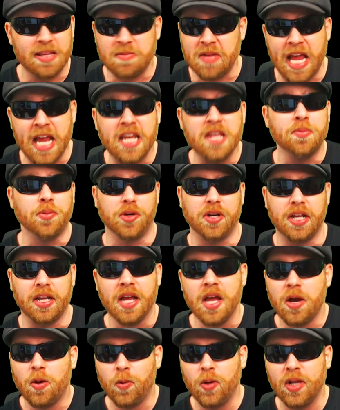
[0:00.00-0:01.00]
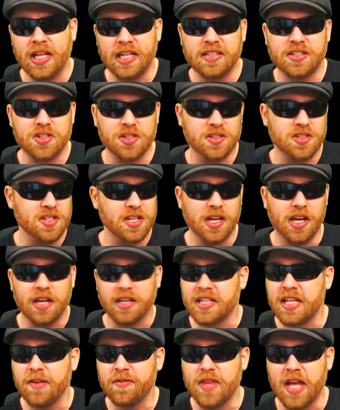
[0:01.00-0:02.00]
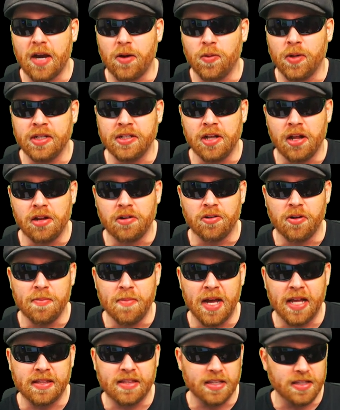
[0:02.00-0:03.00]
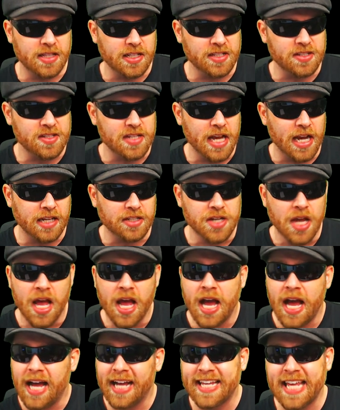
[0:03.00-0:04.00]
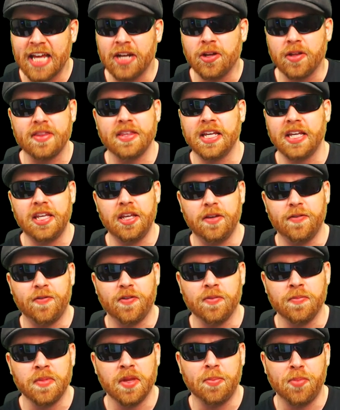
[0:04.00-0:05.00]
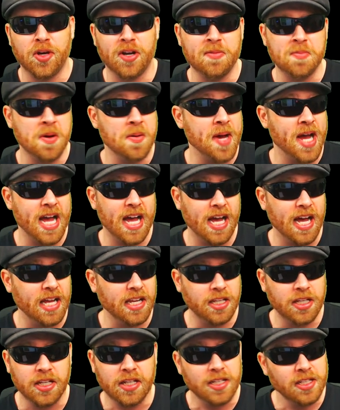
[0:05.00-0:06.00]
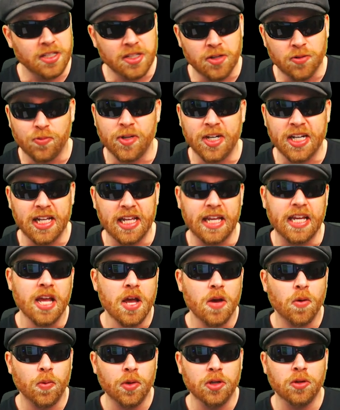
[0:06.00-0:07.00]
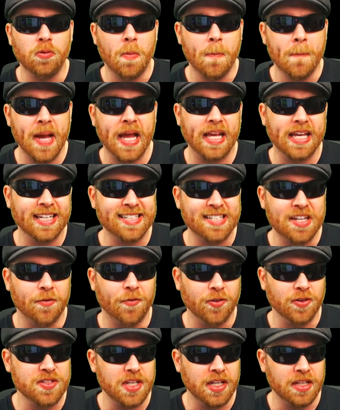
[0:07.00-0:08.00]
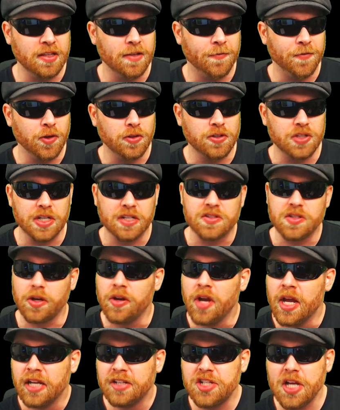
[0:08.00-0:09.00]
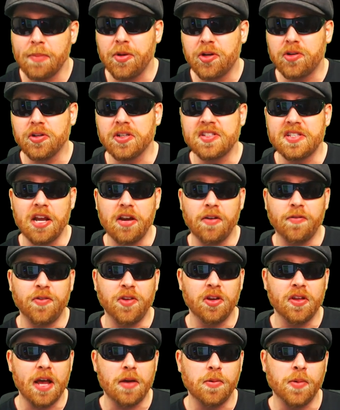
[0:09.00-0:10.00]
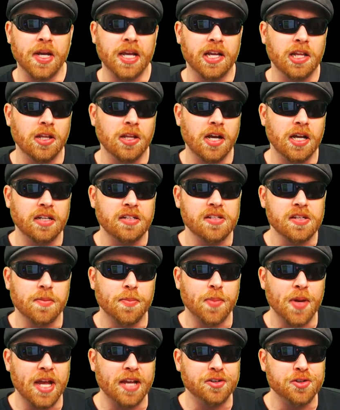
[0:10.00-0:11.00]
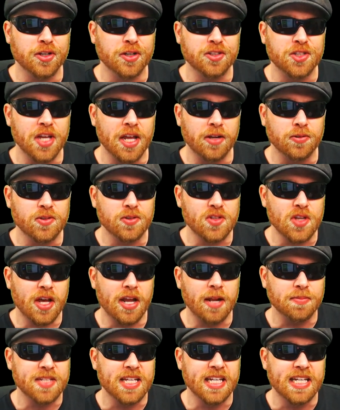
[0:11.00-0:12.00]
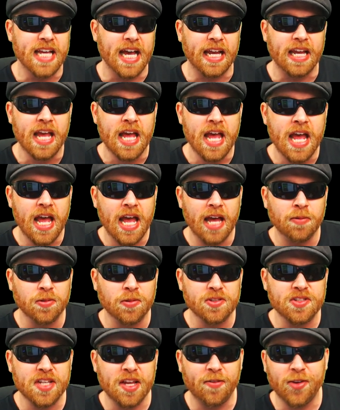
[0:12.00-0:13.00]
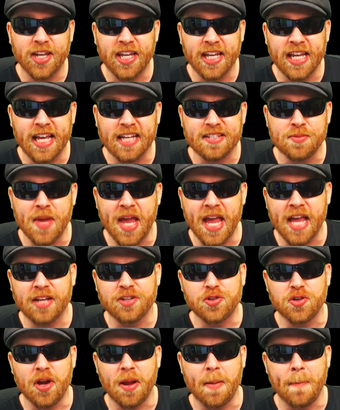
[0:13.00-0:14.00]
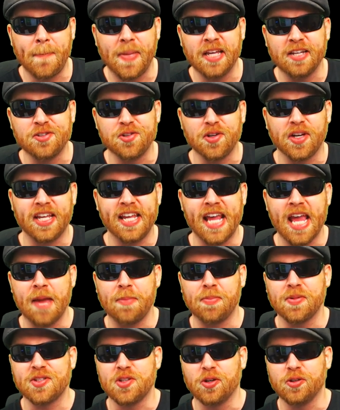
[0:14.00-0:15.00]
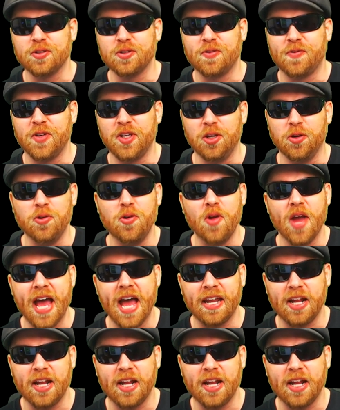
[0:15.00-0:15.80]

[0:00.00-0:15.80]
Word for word: anybody willing just to give that one dollar a month at this stage. I cannot thank you from the bottom of my heart. You, you really will make a difference in the future. So jump across there if you're that way inclined to the Patreon channel, sign up today, and we'll see if we can get some extra beer drinking episodes for you at